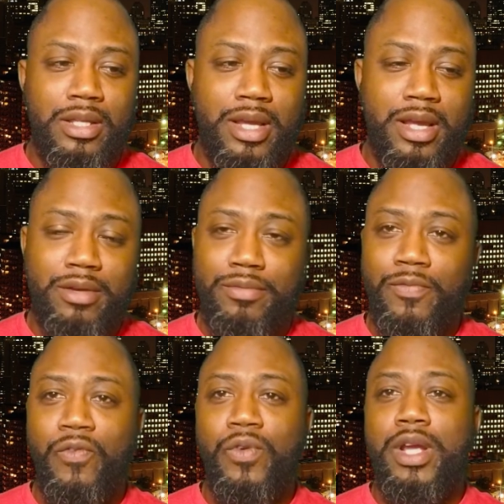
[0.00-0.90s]
That
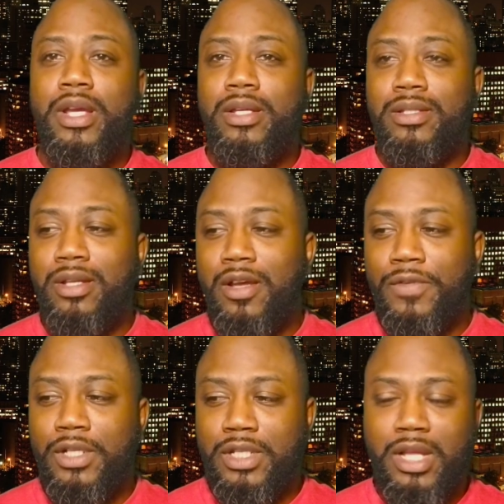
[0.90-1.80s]
phrase, "the
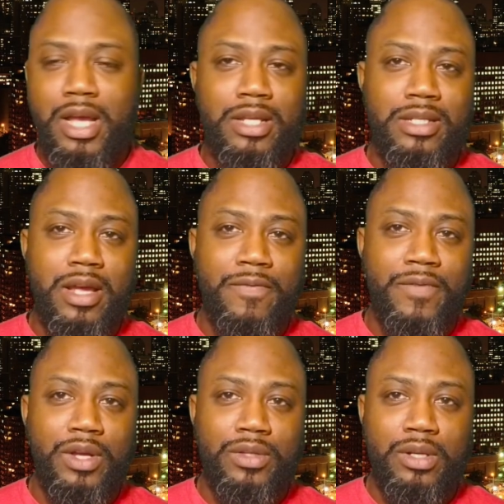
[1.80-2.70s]
devil is a liar," that's not
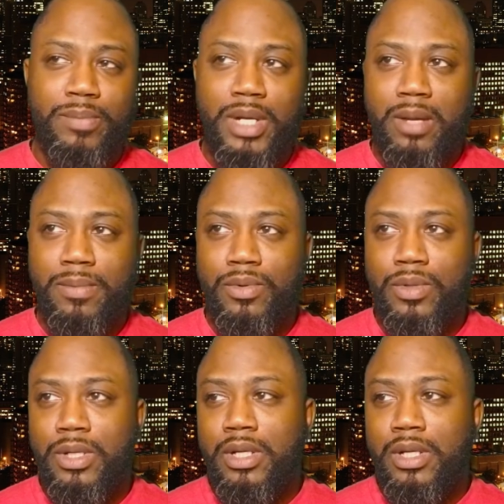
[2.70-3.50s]
found in the Bible,